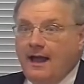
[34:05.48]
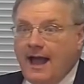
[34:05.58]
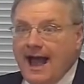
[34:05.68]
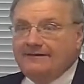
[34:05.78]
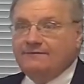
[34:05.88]

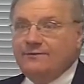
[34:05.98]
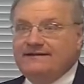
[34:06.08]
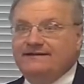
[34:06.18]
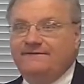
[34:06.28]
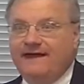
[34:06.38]
How did we
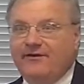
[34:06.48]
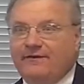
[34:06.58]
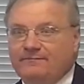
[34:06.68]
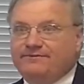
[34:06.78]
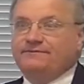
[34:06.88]

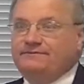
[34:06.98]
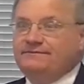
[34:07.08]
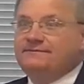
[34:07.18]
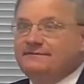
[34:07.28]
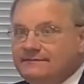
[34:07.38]
develop
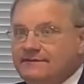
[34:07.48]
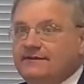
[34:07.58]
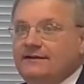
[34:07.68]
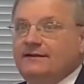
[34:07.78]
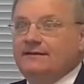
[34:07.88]

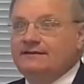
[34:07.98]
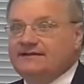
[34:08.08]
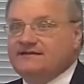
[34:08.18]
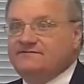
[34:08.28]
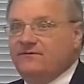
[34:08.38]

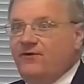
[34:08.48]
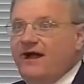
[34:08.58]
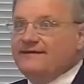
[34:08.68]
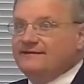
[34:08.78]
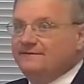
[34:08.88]
this
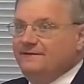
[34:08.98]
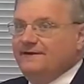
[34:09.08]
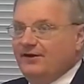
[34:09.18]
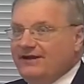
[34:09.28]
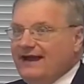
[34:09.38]

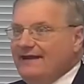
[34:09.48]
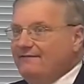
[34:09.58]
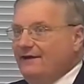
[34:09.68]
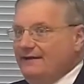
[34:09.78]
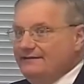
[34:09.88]
philosophy or
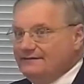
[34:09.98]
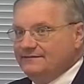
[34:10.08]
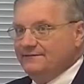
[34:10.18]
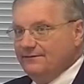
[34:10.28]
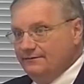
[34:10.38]
guidelines
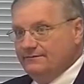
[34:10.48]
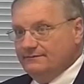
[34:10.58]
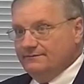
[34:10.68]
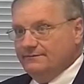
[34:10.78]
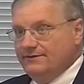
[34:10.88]
for
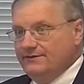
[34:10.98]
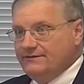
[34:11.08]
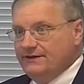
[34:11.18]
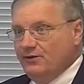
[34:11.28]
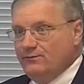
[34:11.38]

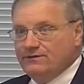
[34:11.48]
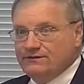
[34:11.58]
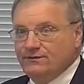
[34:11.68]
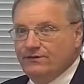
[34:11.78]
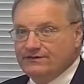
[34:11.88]
using open
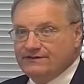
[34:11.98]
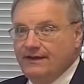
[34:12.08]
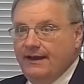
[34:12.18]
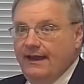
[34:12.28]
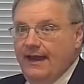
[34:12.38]
source?
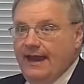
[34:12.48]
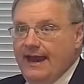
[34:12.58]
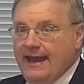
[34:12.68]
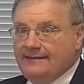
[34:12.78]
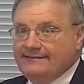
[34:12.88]

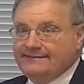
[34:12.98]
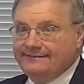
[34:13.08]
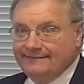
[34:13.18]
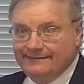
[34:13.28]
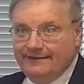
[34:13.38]
And
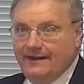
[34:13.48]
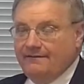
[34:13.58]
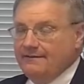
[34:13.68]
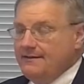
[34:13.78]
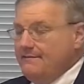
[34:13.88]

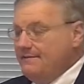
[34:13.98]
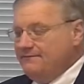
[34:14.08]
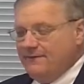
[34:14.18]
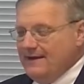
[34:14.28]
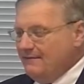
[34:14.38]

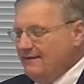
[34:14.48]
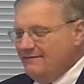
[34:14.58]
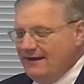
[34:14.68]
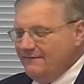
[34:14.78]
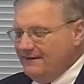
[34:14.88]
frankly, a
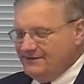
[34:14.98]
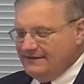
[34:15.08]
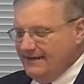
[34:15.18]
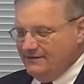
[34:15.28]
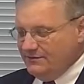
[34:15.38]
lot of it
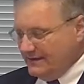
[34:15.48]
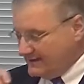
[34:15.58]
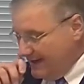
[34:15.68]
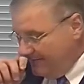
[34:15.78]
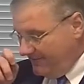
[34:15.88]
just had to do
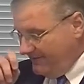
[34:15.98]
because I